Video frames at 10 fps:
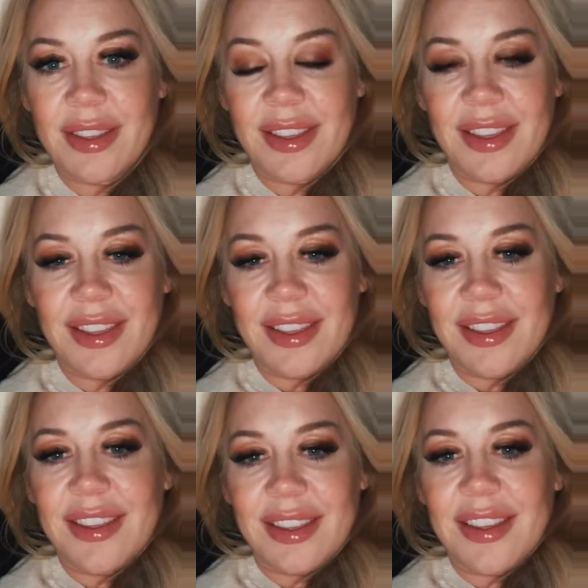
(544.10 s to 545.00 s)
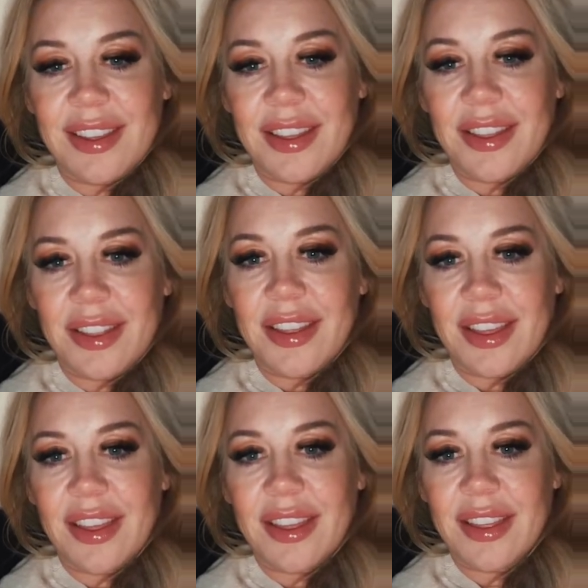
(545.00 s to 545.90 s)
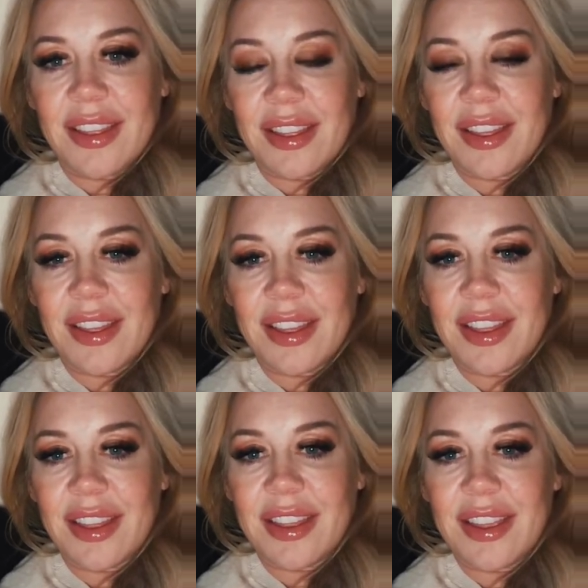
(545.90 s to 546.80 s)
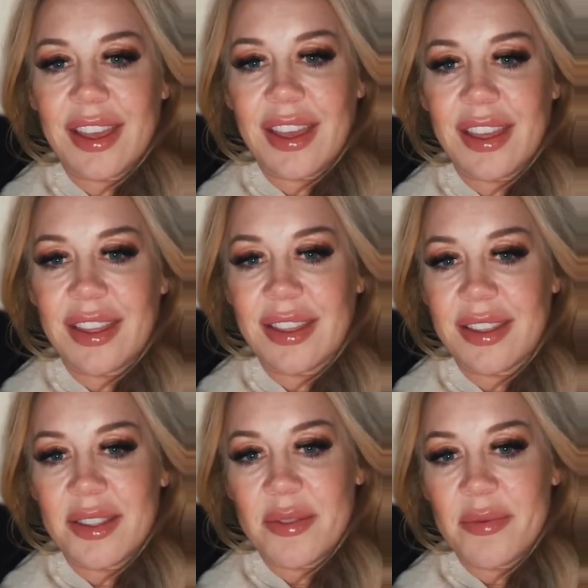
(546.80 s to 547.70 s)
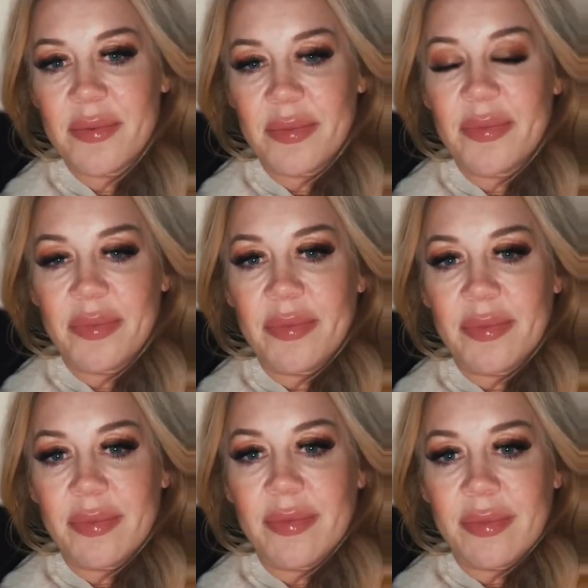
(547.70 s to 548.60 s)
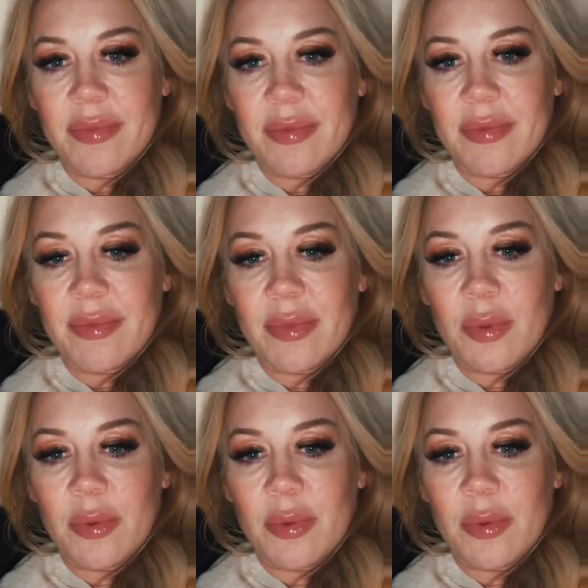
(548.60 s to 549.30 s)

This person isn't speaking.